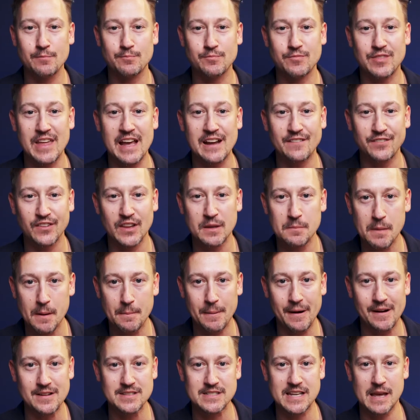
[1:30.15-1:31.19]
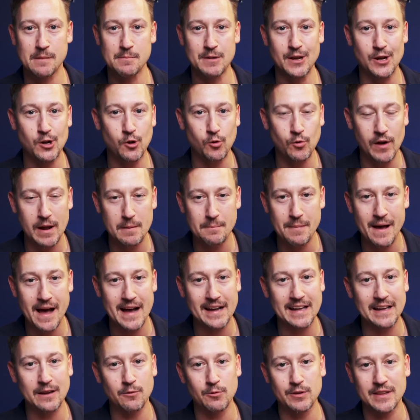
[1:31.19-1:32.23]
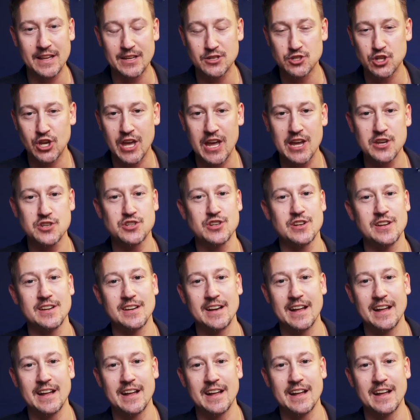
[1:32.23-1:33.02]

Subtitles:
Thankfully, my parents gave me a great backing with education